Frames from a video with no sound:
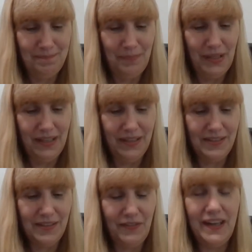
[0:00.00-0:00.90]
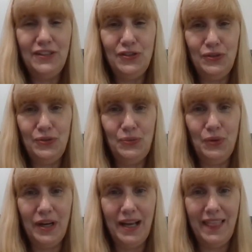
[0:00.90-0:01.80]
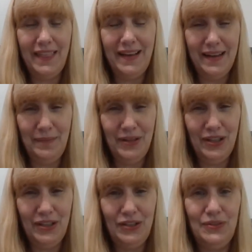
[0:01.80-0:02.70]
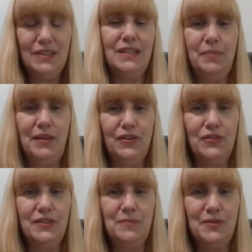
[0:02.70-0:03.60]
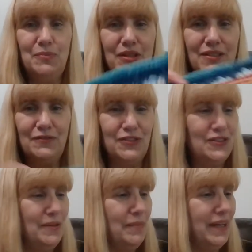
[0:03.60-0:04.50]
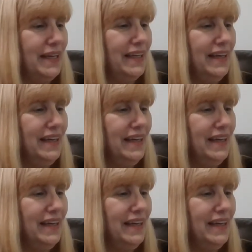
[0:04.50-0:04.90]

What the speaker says: because if I do what I think I'm going to do, it's going to be a Christmas present for somebody.